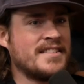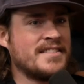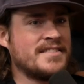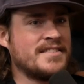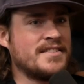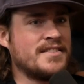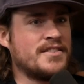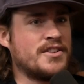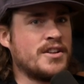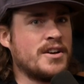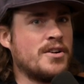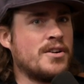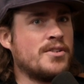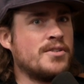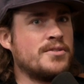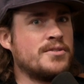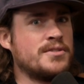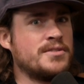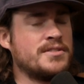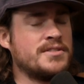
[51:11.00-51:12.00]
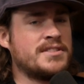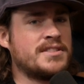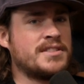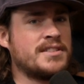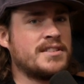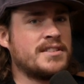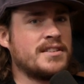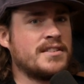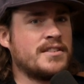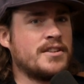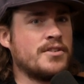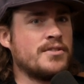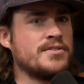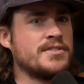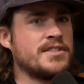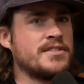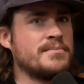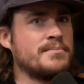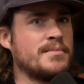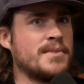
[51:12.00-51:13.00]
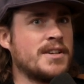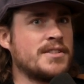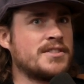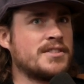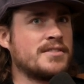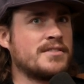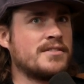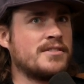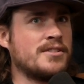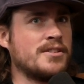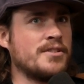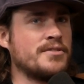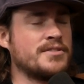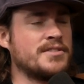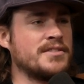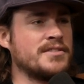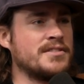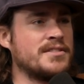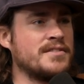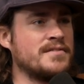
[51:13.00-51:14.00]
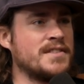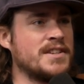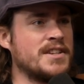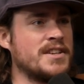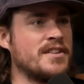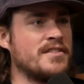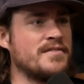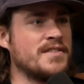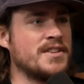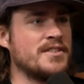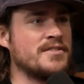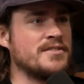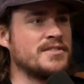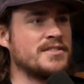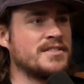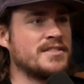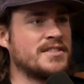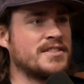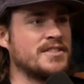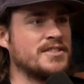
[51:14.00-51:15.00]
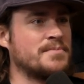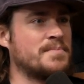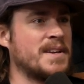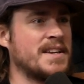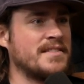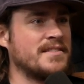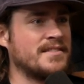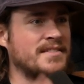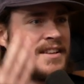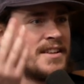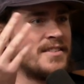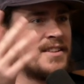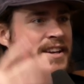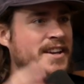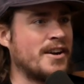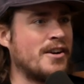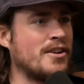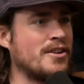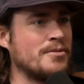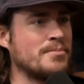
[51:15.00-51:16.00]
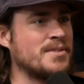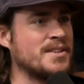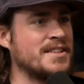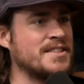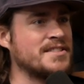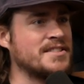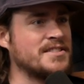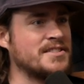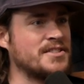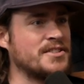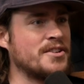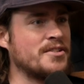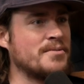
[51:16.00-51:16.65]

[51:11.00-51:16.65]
Those are much closer to video views because it like autoplays as you go